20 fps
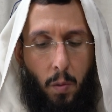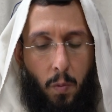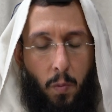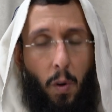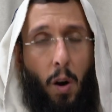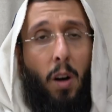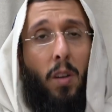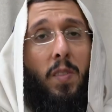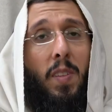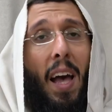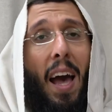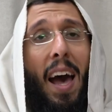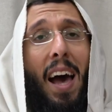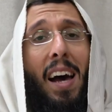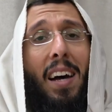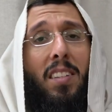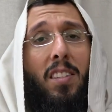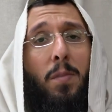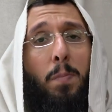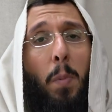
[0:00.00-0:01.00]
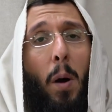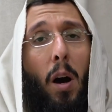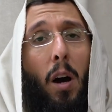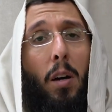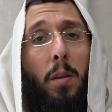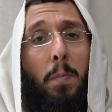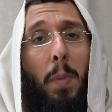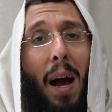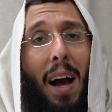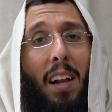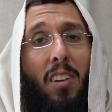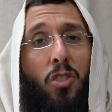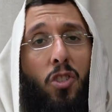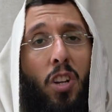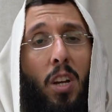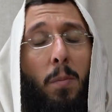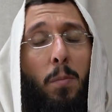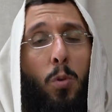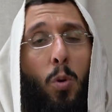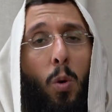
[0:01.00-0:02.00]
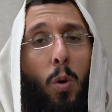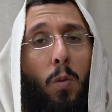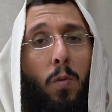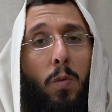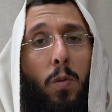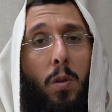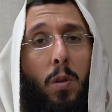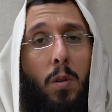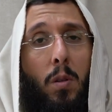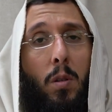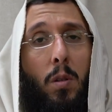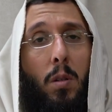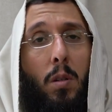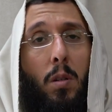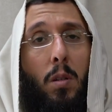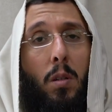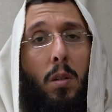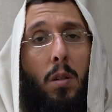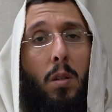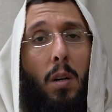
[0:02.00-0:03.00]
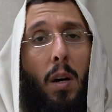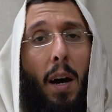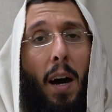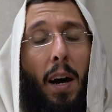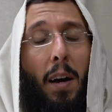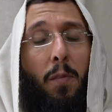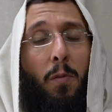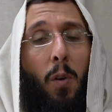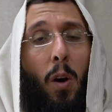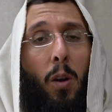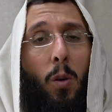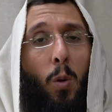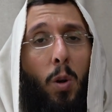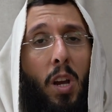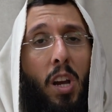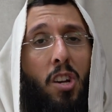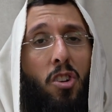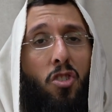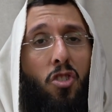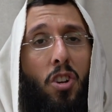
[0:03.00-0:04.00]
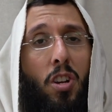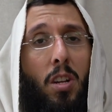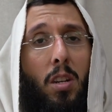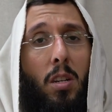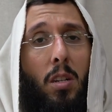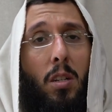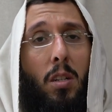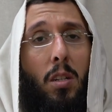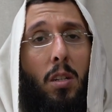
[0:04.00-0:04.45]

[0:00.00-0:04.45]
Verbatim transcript: was asked by Baal Shem Tov at one occasion,